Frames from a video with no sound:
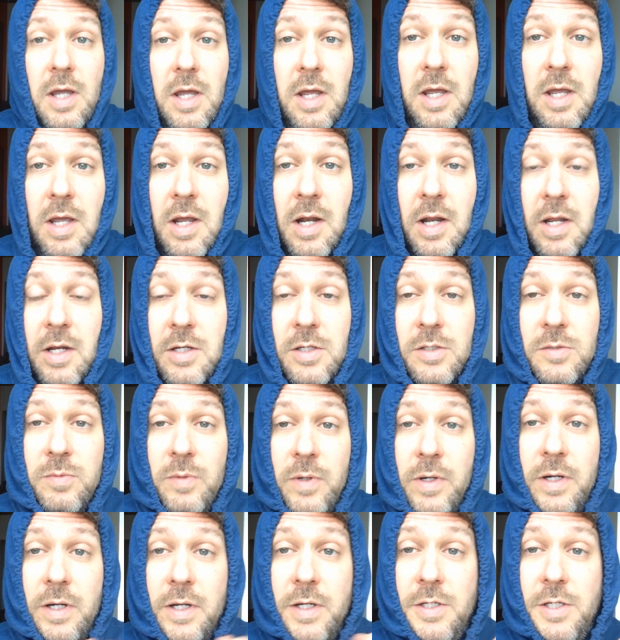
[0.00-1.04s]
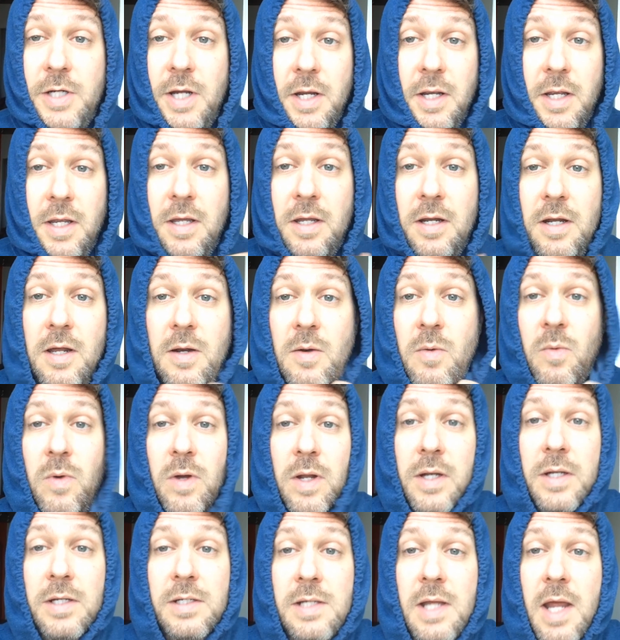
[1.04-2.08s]
And I just wanted to check in on
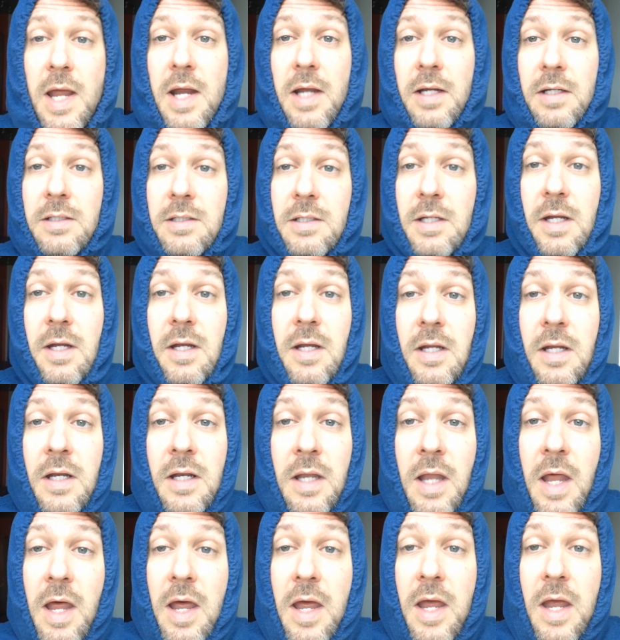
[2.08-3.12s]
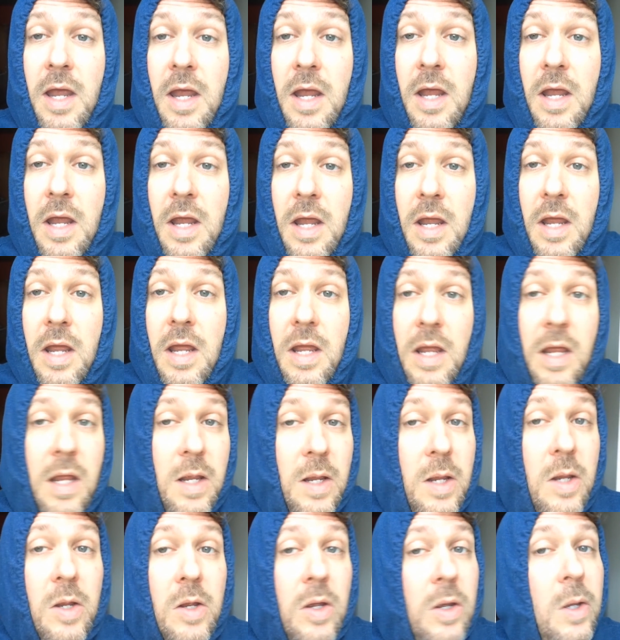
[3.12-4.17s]
One Take
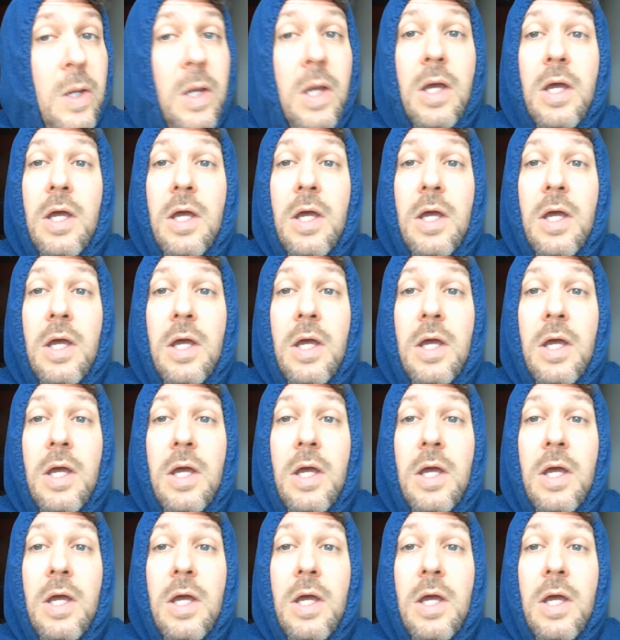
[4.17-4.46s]
Sunday.